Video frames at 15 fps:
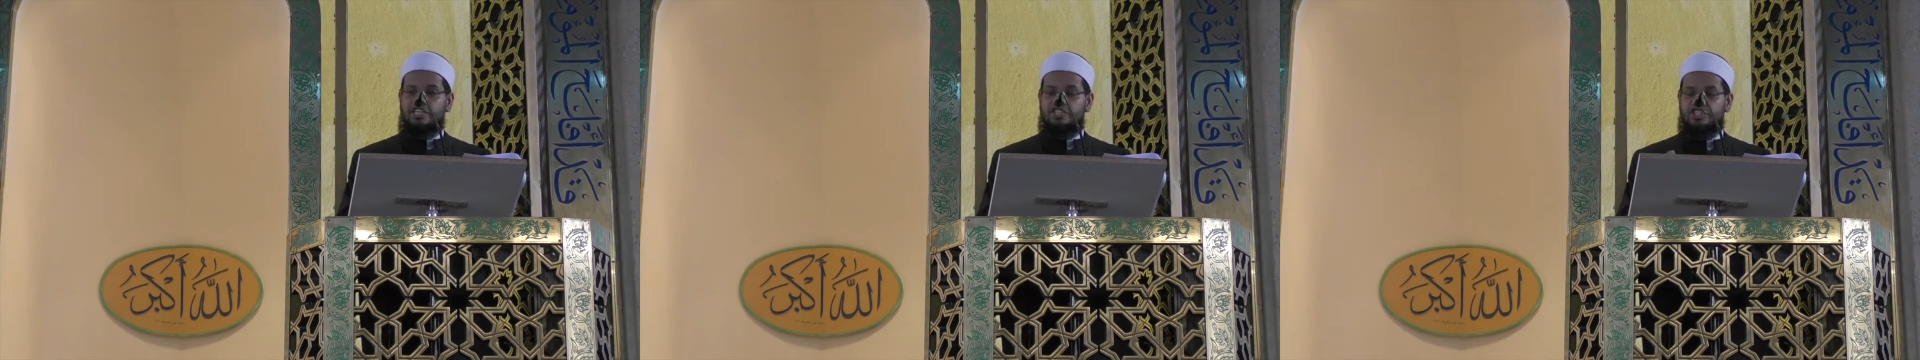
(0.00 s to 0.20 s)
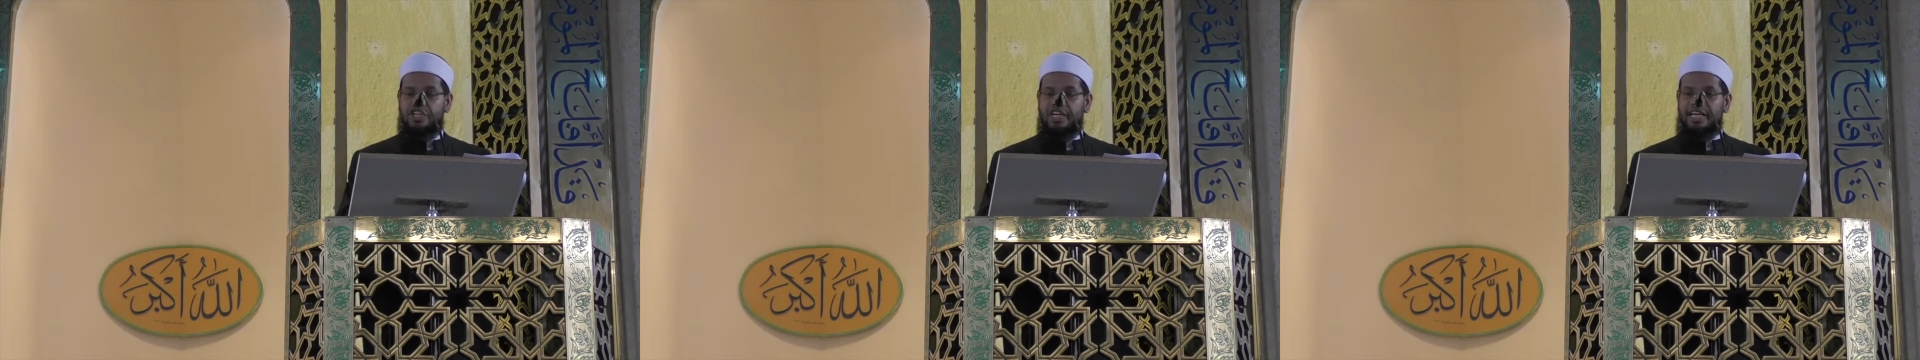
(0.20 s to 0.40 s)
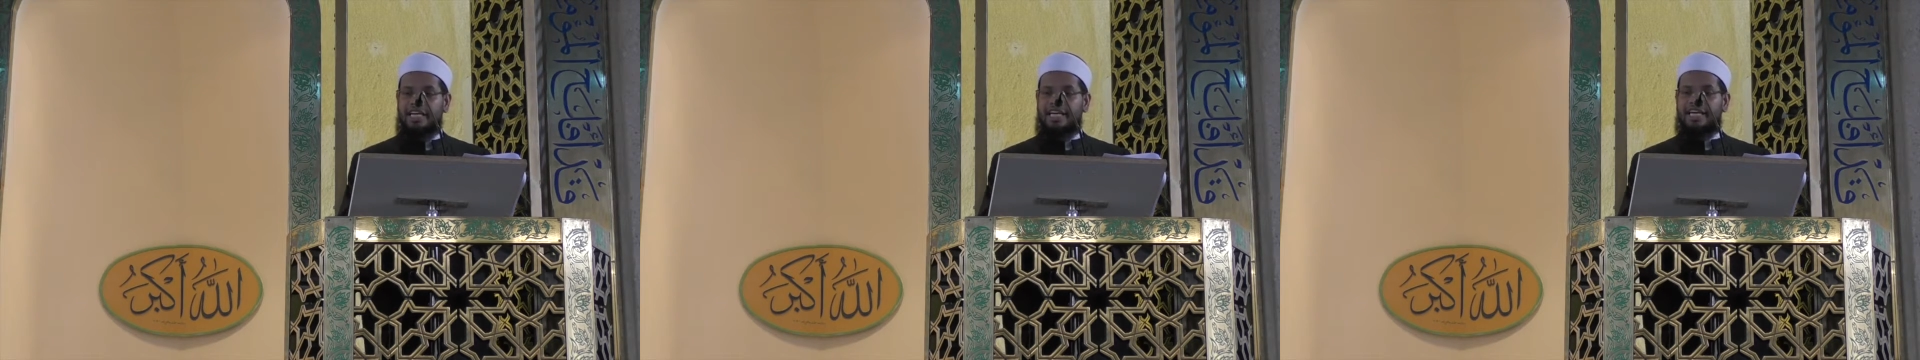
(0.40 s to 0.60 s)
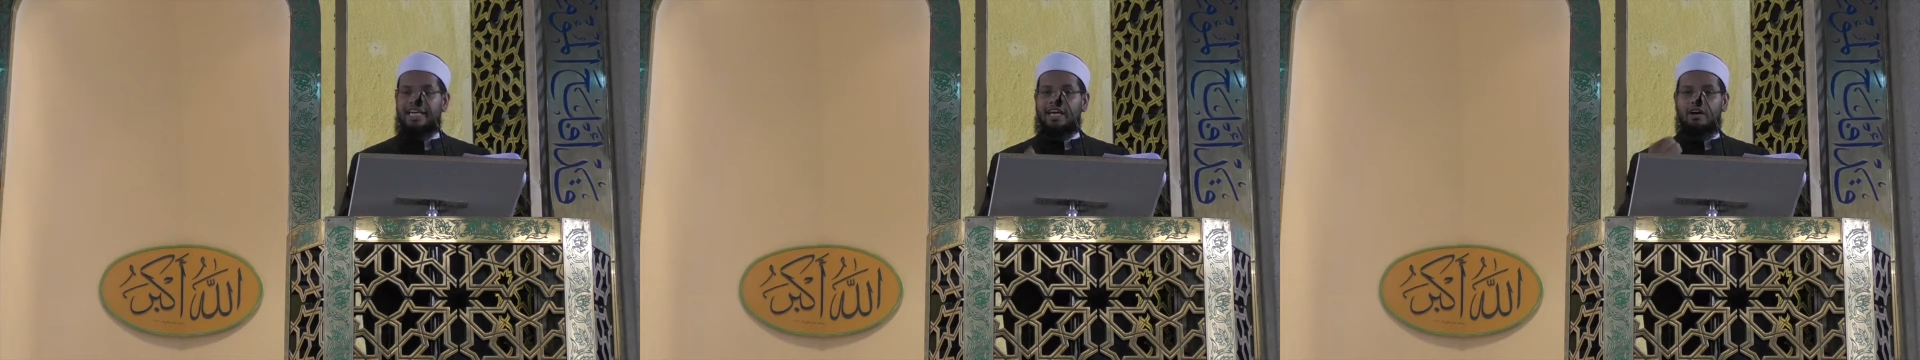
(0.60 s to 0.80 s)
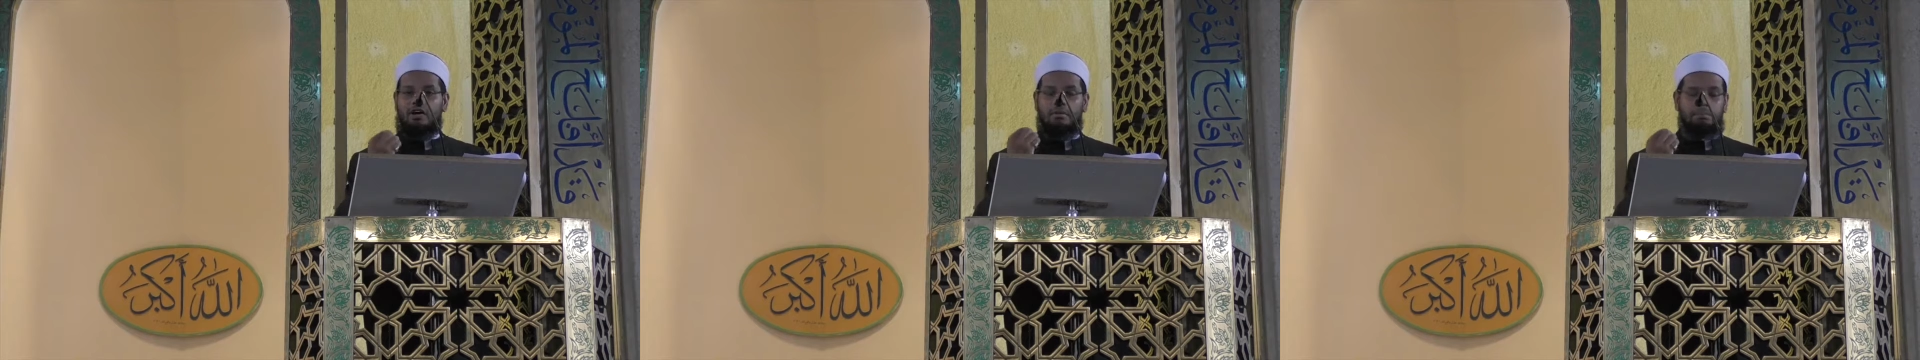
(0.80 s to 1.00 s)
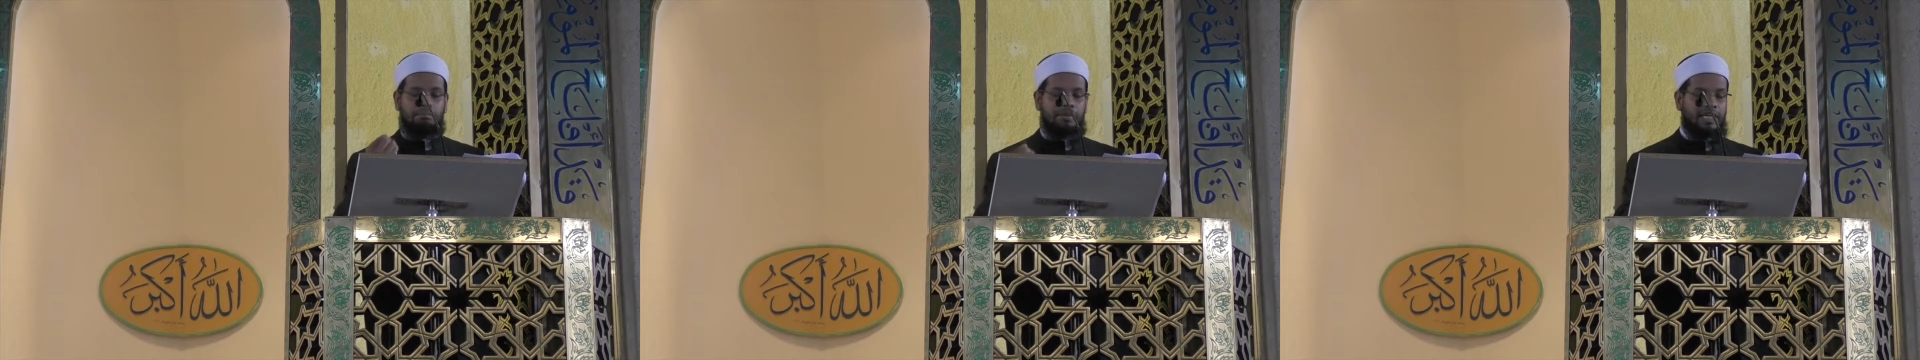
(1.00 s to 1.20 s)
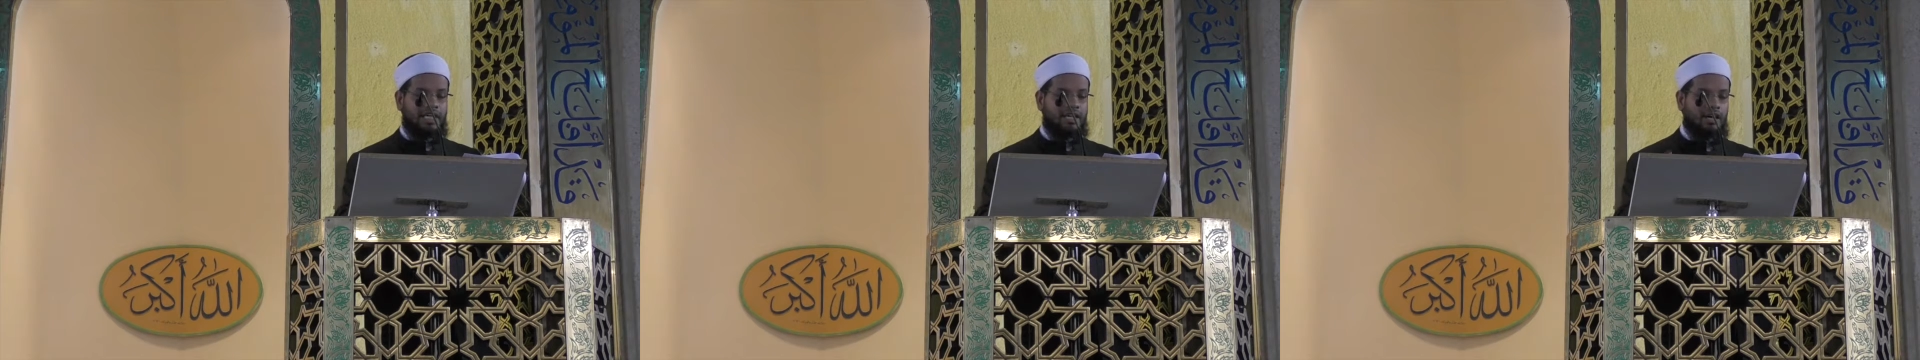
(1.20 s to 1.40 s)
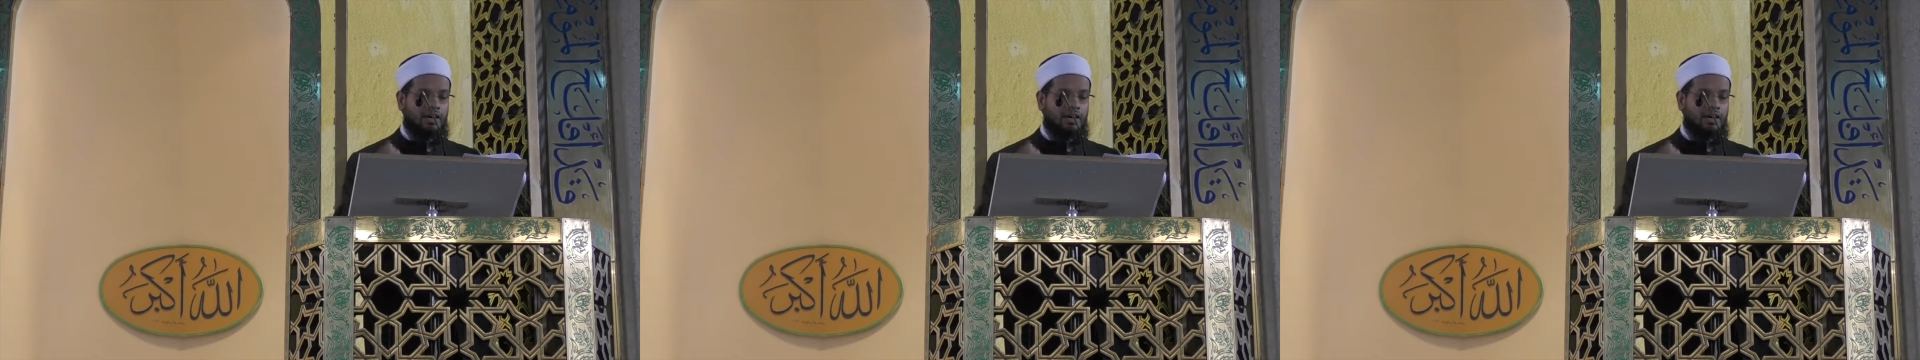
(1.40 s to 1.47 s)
irji'i ila rabbiki